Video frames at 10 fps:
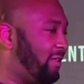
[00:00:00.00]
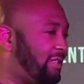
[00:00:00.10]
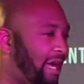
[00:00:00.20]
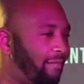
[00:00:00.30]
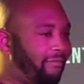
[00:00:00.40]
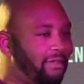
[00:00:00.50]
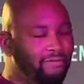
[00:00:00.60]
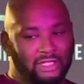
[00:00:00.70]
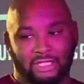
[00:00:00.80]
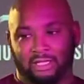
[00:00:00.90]
top
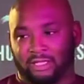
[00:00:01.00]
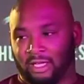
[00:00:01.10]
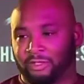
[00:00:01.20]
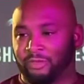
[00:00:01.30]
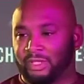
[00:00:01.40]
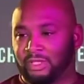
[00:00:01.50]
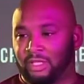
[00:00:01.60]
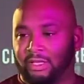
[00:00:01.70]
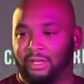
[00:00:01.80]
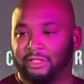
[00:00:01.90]
15 countries
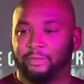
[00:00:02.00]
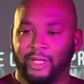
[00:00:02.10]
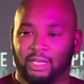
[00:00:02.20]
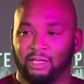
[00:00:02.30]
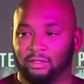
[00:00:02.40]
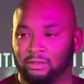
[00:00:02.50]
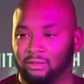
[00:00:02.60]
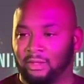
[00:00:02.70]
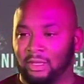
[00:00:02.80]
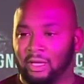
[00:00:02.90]
and their spending,
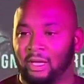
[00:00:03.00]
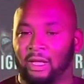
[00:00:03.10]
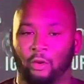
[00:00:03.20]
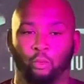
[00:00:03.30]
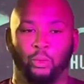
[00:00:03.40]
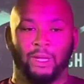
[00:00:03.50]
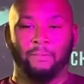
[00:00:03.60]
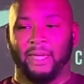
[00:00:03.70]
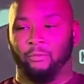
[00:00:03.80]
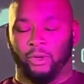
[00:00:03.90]

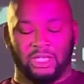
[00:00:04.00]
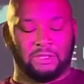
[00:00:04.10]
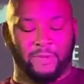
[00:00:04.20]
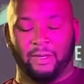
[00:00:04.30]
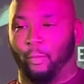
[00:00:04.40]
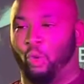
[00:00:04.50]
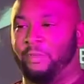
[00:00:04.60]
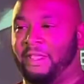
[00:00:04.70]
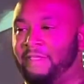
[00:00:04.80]
we spend more than